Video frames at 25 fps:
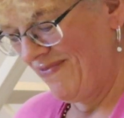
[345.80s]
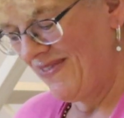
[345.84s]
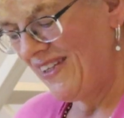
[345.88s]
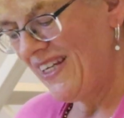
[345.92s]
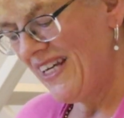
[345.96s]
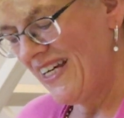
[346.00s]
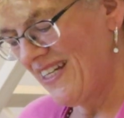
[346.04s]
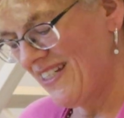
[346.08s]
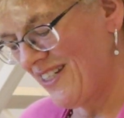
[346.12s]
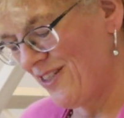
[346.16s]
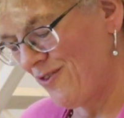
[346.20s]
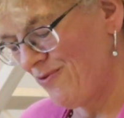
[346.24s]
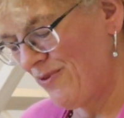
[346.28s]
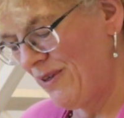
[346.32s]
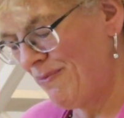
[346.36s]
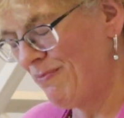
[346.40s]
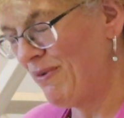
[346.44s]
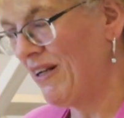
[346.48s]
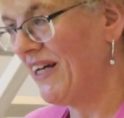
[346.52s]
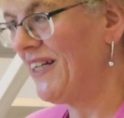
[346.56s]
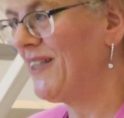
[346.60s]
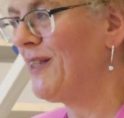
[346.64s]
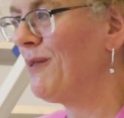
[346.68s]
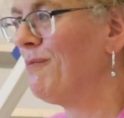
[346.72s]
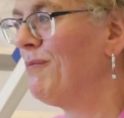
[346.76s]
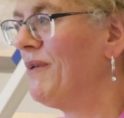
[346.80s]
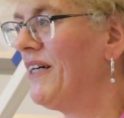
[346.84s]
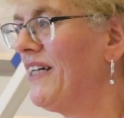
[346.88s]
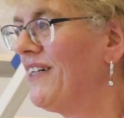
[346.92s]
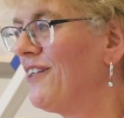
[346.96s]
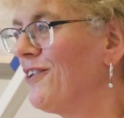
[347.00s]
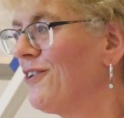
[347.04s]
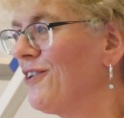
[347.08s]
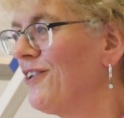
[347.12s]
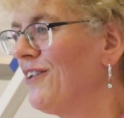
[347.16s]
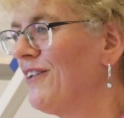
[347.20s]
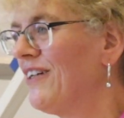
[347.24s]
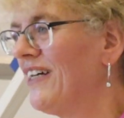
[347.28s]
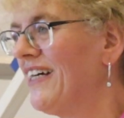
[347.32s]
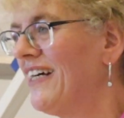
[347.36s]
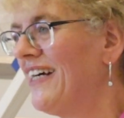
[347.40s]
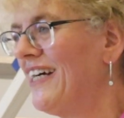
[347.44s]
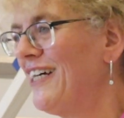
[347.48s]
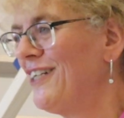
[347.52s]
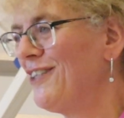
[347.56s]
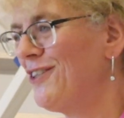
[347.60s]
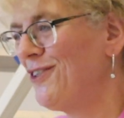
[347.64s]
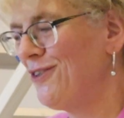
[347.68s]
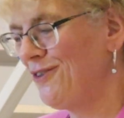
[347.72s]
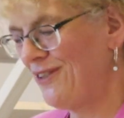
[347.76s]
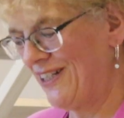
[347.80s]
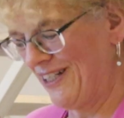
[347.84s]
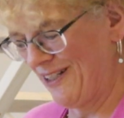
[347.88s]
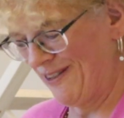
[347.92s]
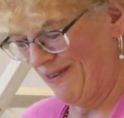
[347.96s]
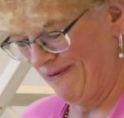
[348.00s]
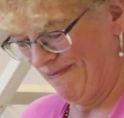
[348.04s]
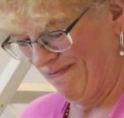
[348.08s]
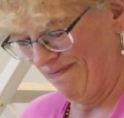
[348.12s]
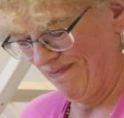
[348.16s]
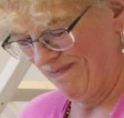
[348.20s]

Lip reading: "Yes," replied the baker, and took it.